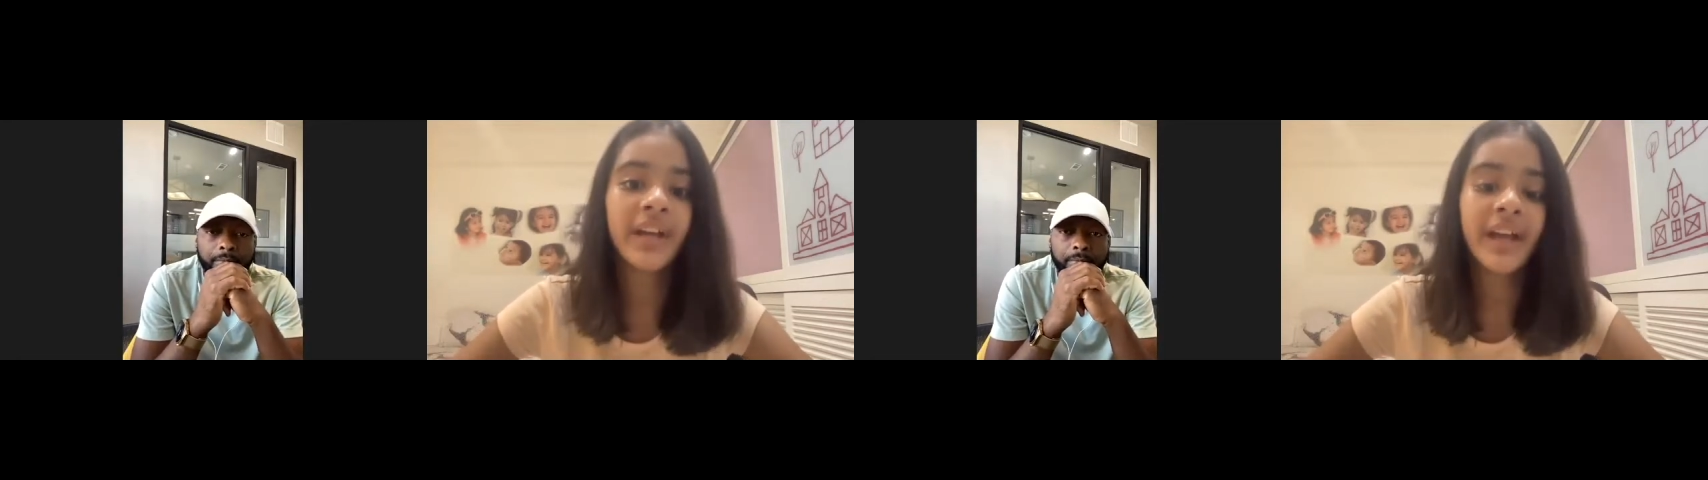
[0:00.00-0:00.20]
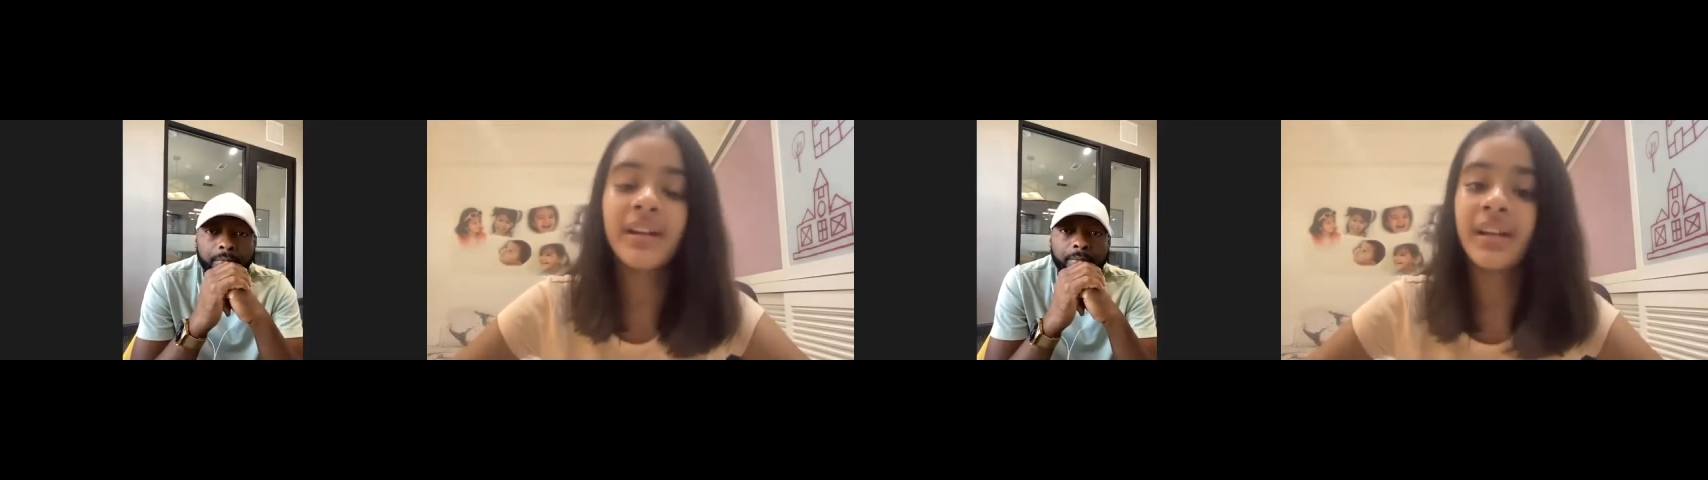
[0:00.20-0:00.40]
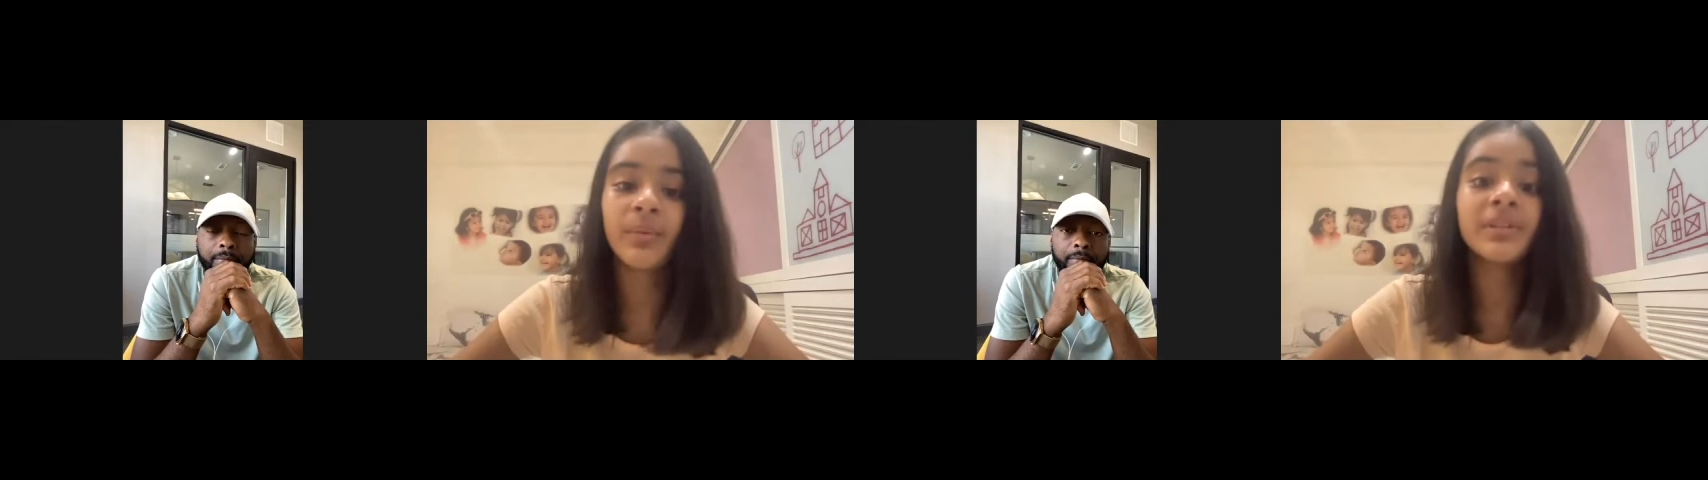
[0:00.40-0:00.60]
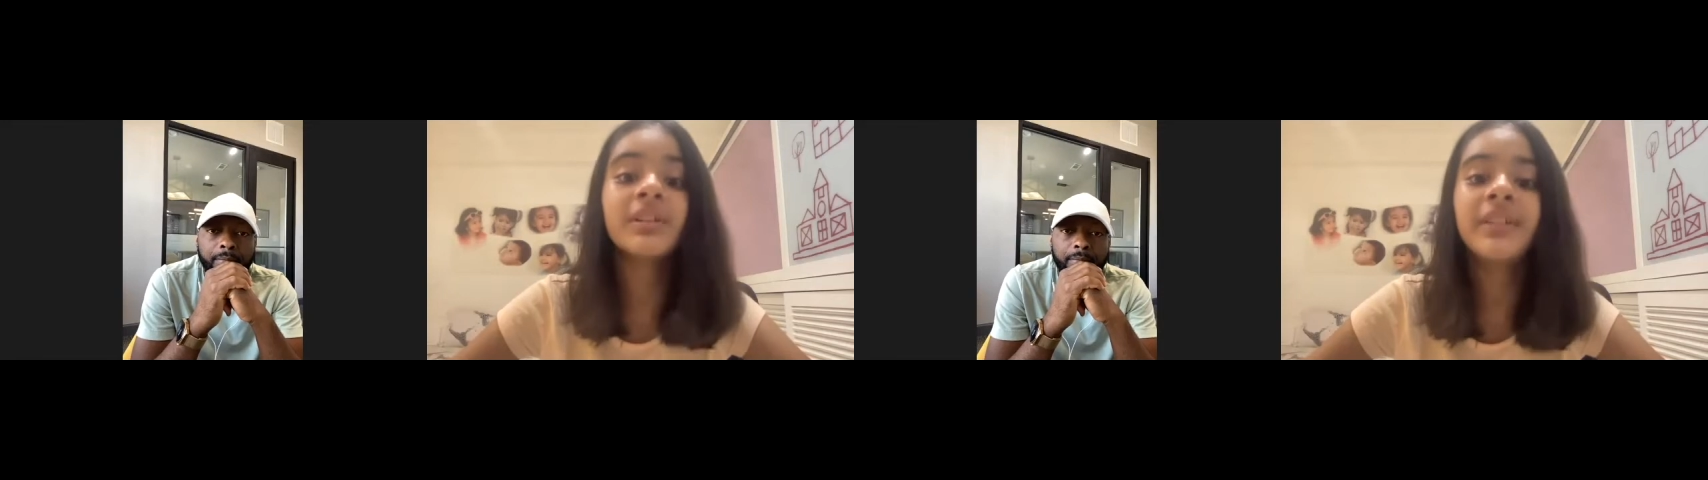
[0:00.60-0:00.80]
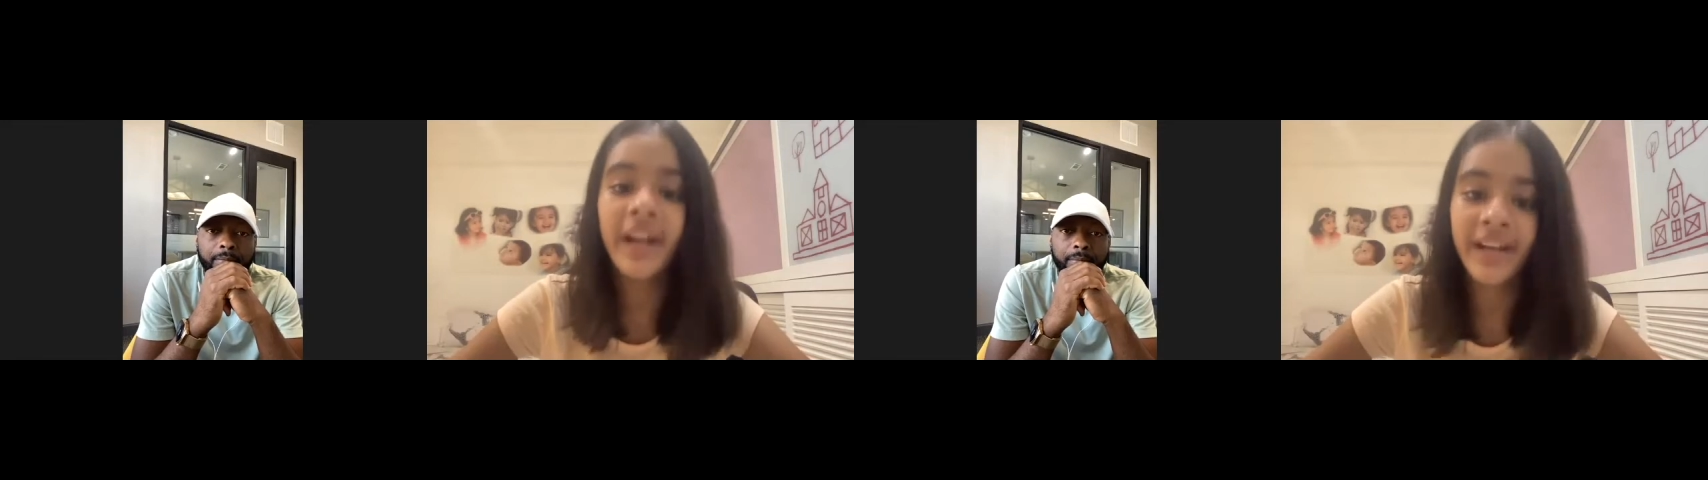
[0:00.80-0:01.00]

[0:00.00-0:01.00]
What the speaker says: and it was a great